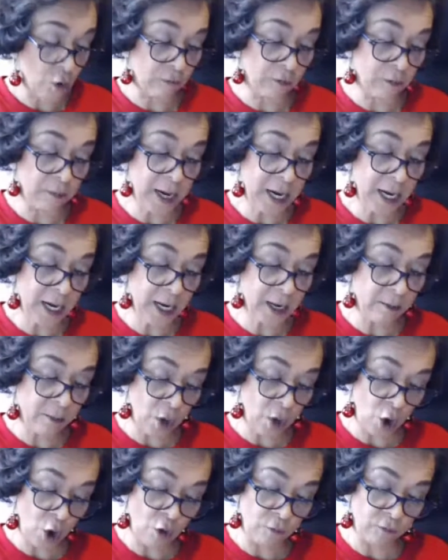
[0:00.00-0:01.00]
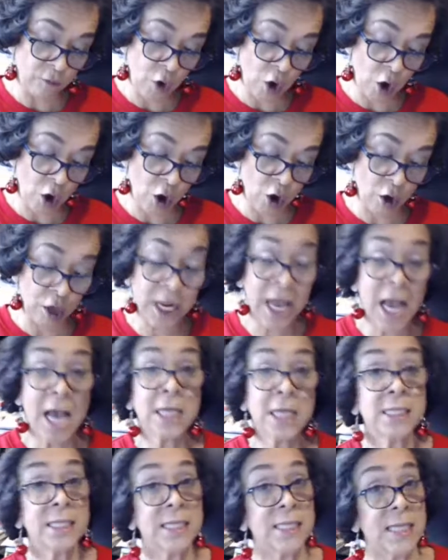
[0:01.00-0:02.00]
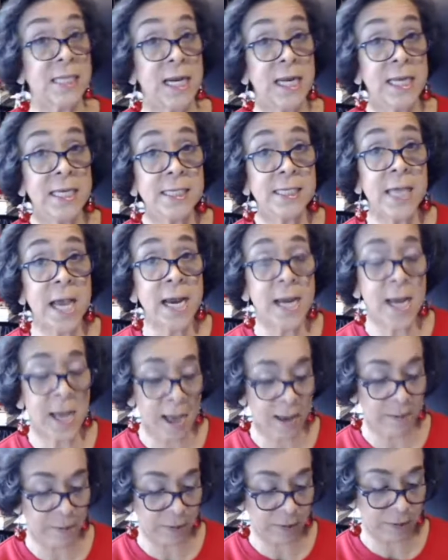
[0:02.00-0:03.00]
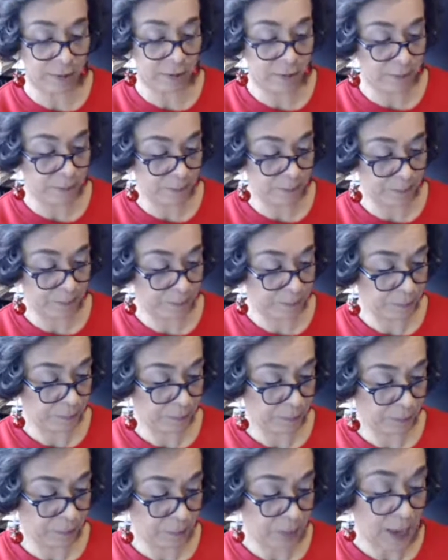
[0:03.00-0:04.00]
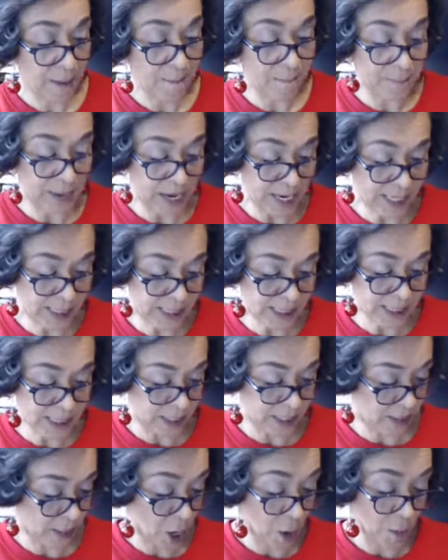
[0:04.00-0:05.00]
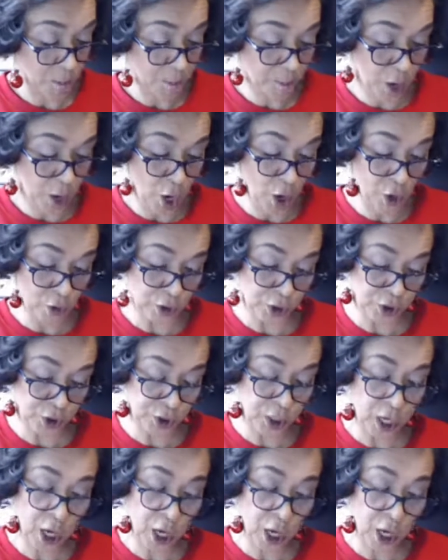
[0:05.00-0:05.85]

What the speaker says: medium, over hard, sunny side up, basted, poached,